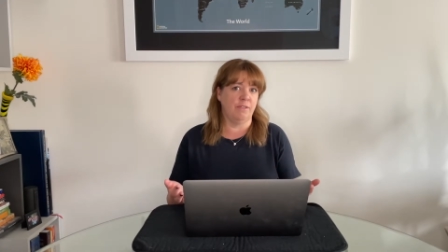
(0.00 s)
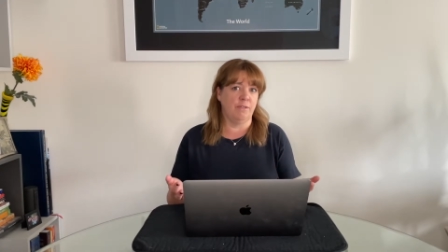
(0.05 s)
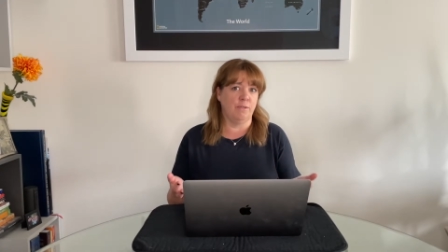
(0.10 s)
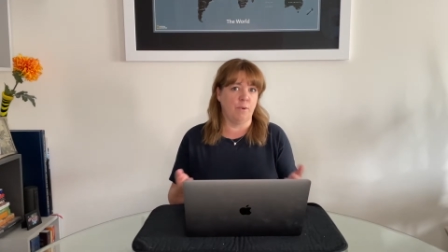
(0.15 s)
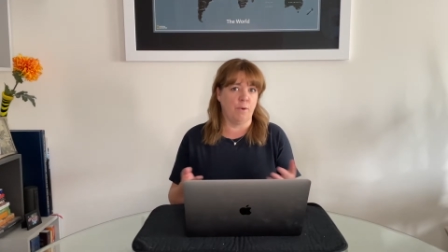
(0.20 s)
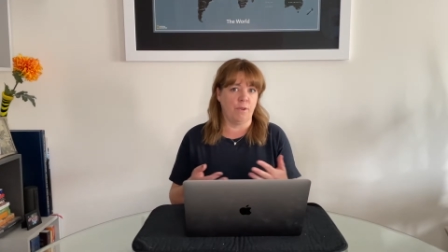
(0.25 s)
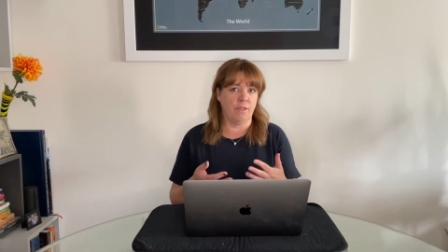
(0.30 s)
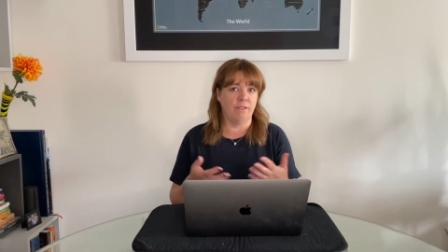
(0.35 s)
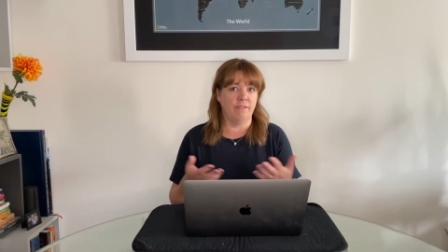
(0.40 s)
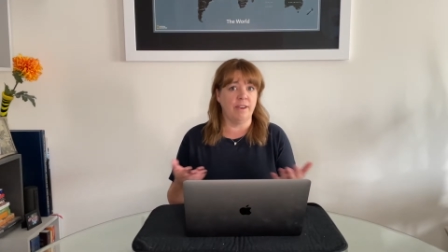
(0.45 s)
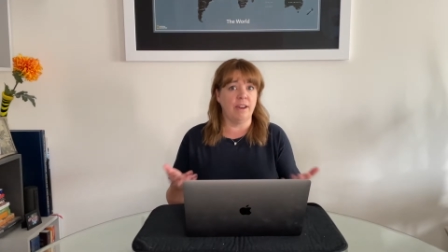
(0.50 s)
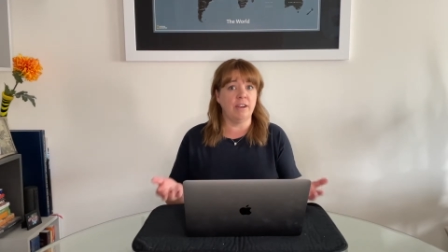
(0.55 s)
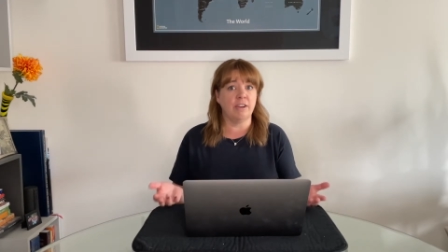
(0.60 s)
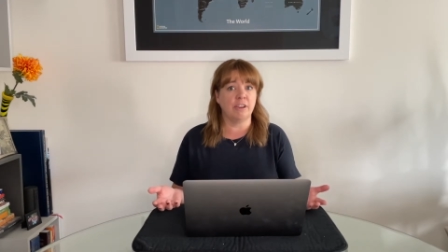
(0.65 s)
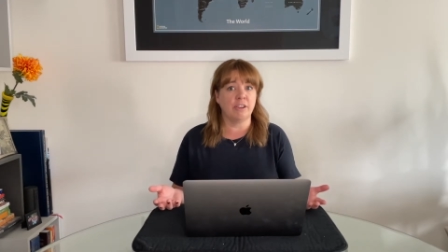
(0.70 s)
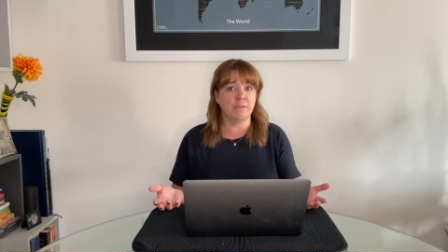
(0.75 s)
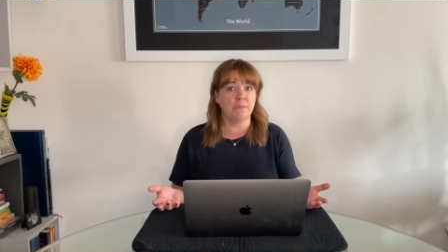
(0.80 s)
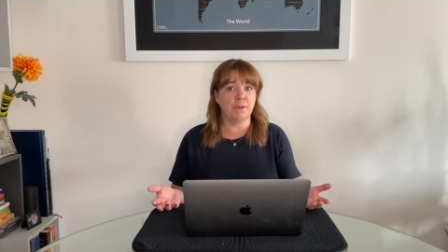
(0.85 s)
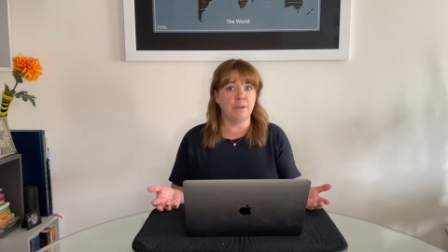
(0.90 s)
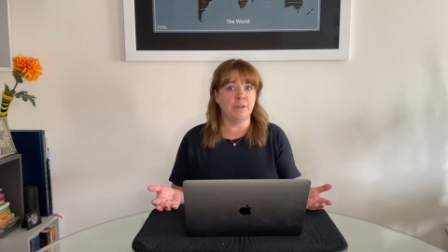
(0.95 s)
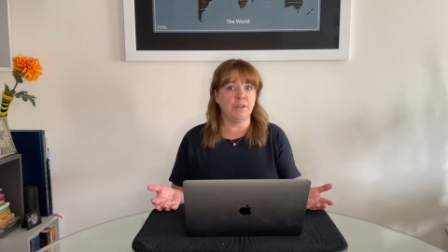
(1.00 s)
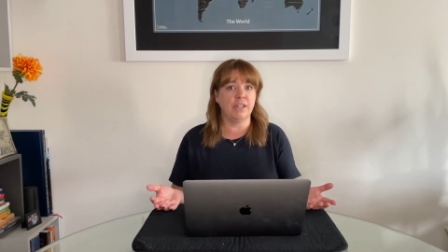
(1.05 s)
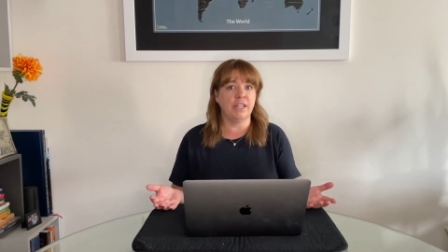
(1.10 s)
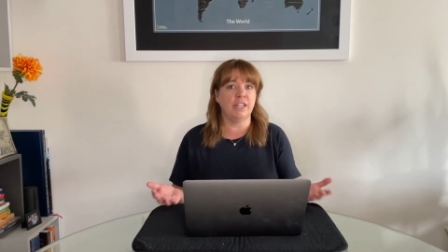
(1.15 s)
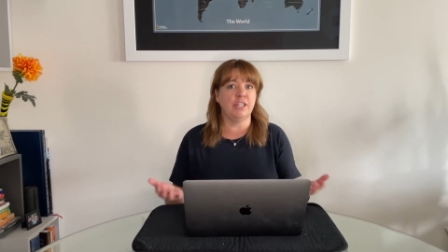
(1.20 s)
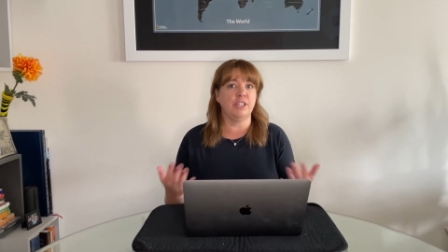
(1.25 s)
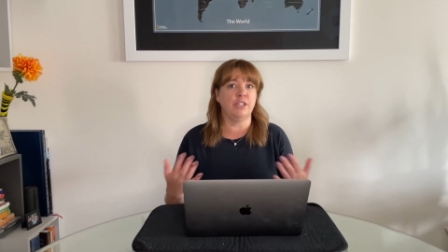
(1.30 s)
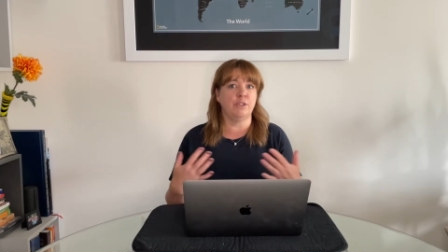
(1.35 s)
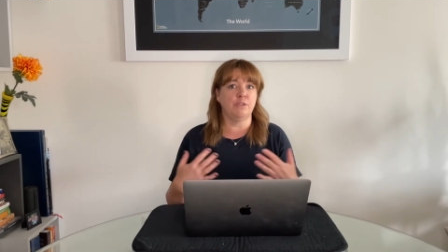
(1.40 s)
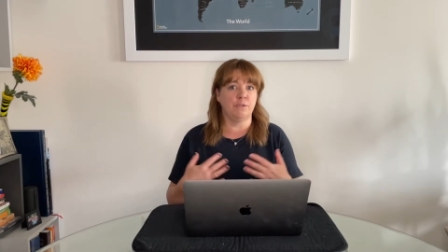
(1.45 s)
for the vendor community
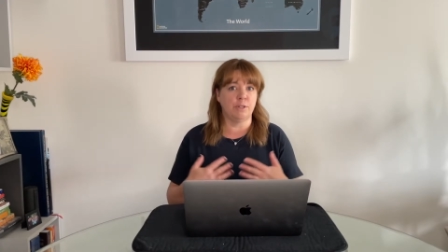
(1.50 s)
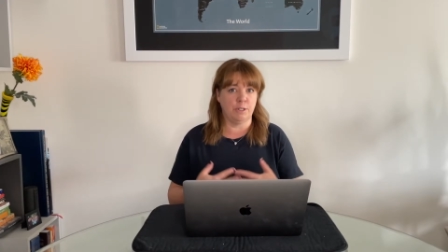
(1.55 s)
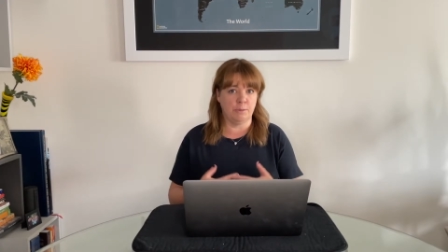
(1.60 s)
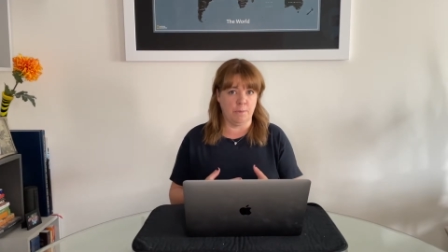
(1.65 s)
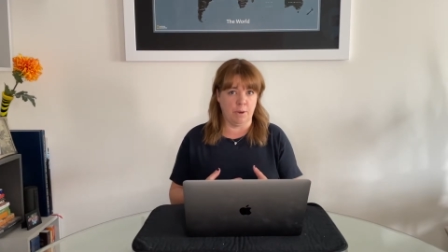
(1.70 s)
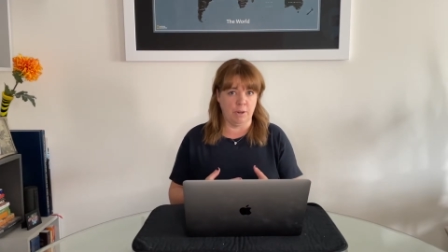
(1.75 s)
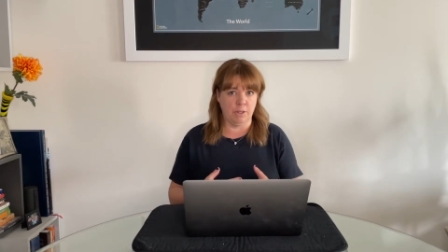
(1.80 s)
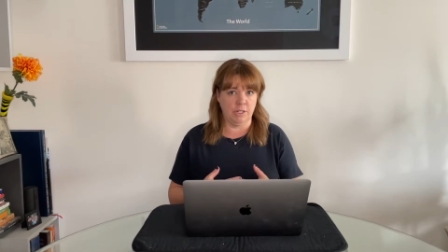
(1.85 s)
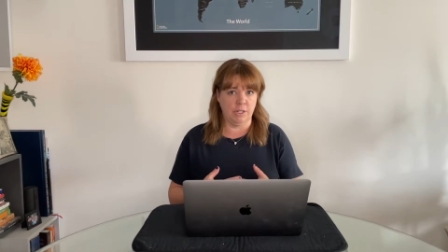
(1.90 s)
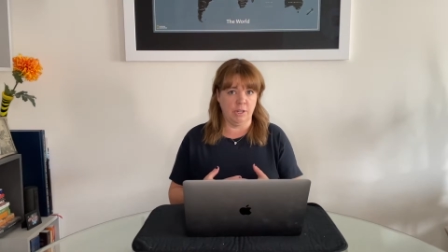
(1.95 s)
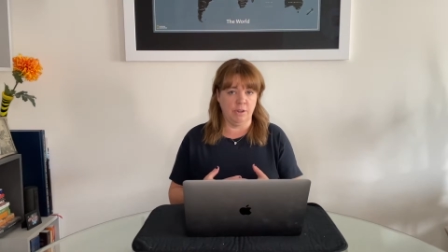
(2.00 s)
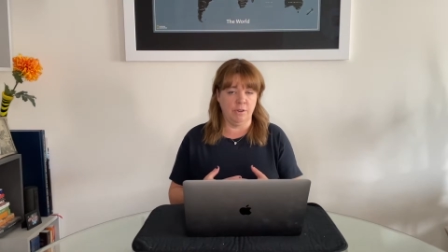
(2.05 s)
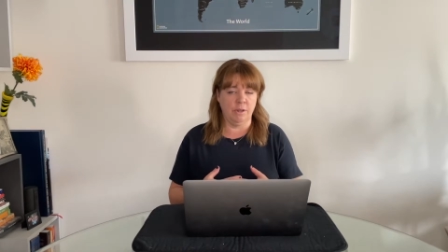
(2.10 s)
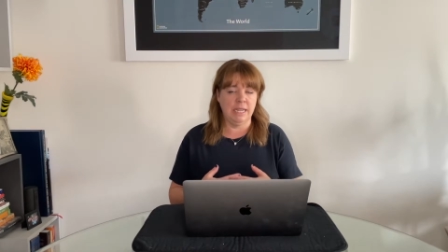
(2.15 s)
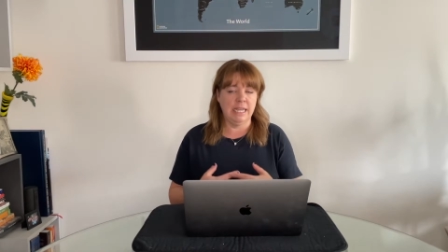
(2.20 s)
to respond to.